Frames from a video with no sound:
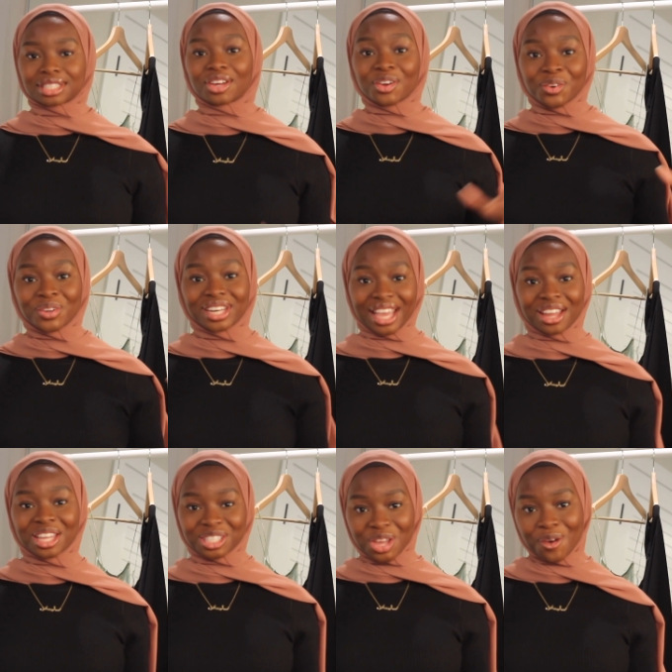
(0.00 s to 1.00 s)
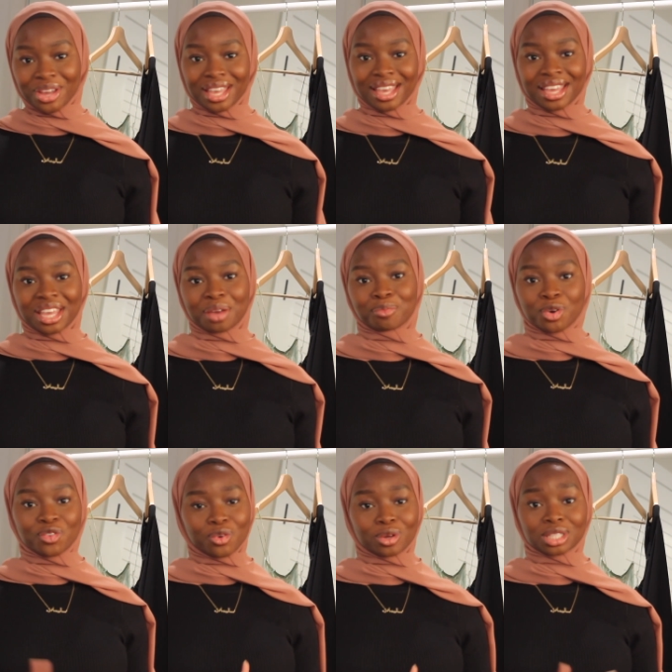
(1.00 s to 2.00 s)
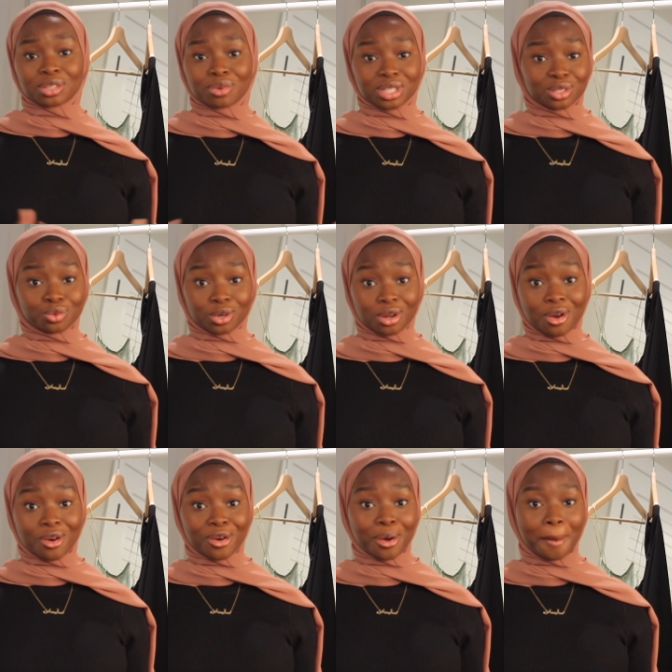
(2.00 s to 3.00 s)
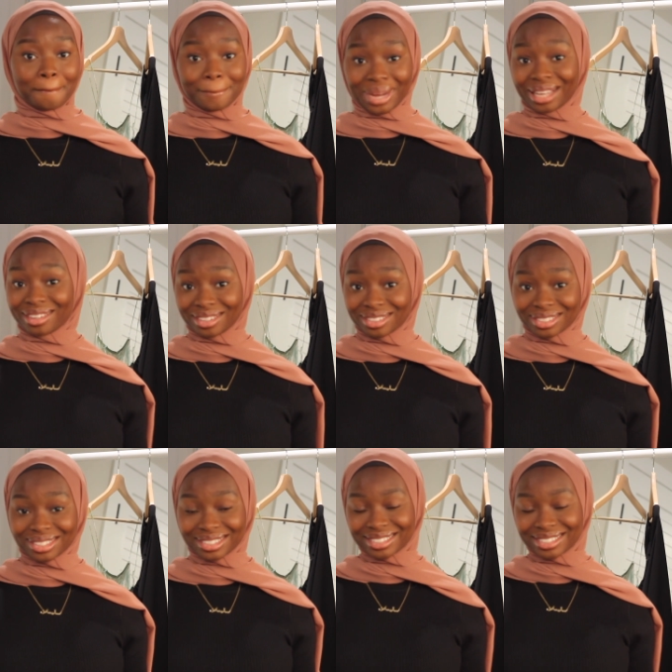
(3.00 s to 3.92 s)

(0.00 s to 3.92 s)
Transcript: So now let's go ahead and move on to a store called Micas.